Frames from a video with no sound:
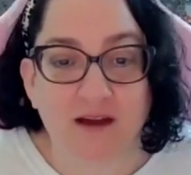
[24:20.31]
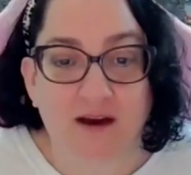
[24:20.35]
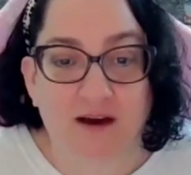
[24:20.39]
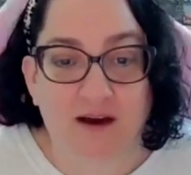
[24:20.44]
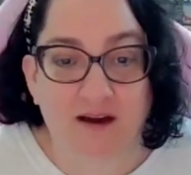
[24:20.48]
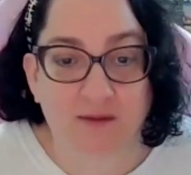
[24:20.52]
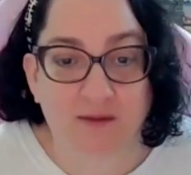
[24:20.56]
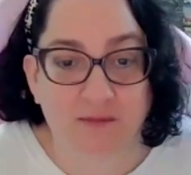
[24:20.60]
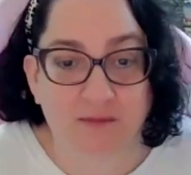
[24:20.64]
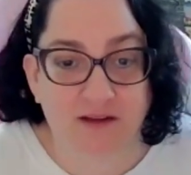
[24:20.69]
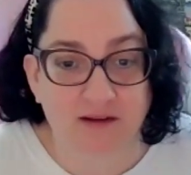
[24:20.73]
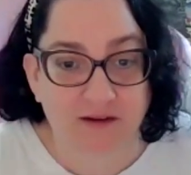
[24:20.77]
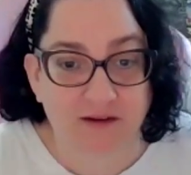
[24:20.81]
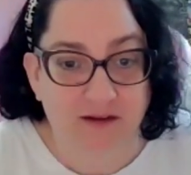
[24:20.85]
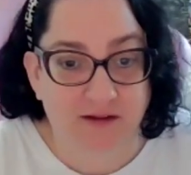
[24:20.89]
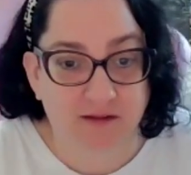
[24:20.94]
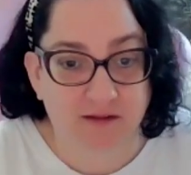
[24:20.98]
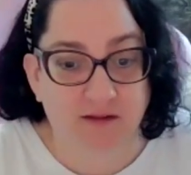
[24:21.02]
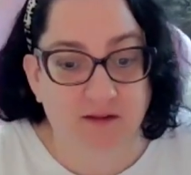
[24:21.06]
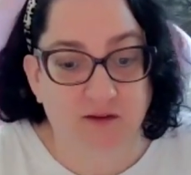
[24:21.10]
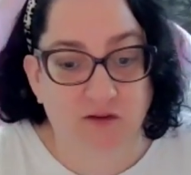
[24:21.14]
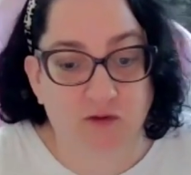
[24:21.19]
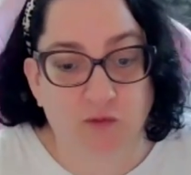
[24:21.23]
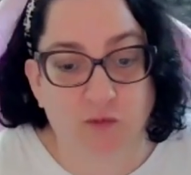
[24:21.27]
I'm in a
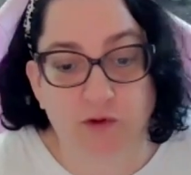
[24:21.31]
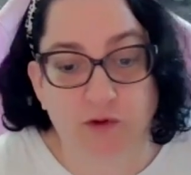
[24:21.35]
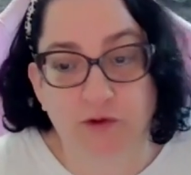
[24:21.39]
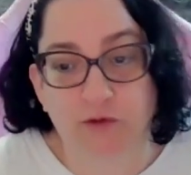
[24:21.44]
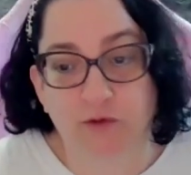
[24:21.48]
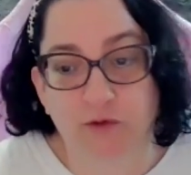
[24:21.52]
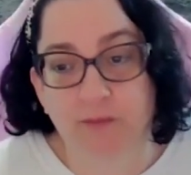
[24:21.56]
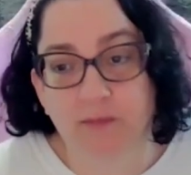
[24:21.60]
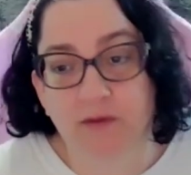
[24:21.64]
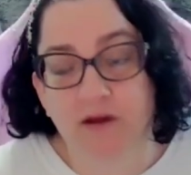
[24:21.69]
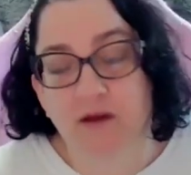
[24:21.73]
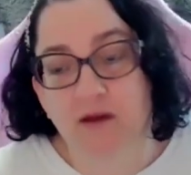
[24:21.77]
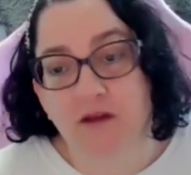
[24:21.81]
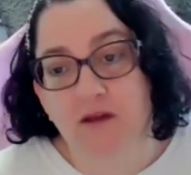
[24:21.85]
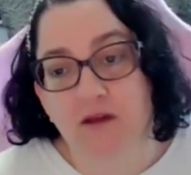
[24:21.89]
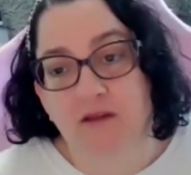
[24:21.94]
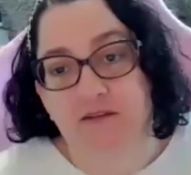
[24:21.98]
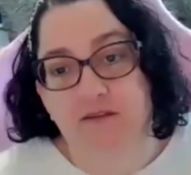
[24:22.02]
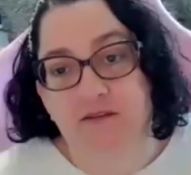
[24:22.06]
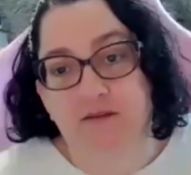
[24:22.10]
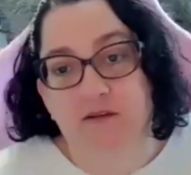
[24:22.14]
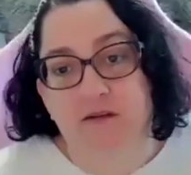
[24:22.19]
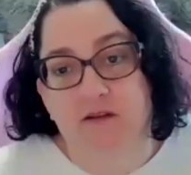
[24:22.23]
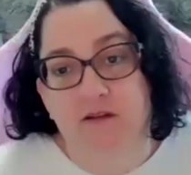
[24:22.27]
little room,
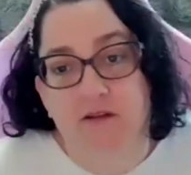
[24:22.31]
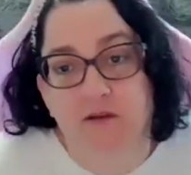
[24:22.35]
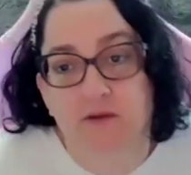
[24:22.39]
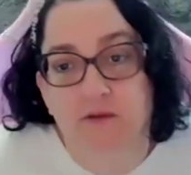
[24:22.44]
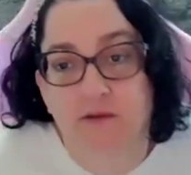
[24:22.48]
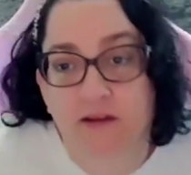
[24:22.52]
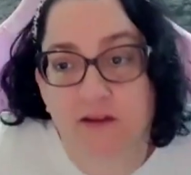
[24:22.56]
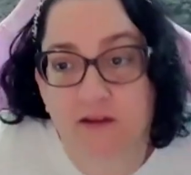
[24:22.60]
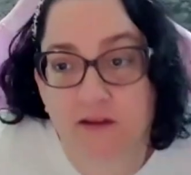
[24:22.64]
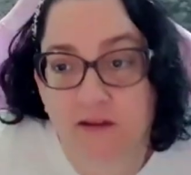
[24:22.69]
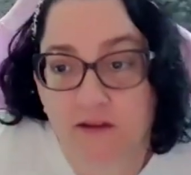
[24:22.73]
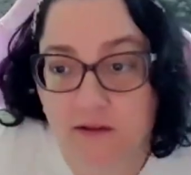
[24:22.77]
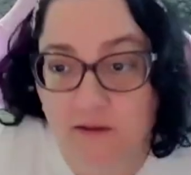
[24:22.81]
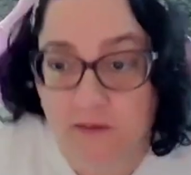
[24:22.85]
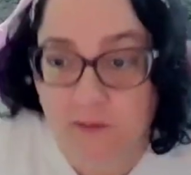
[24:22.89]
secluded,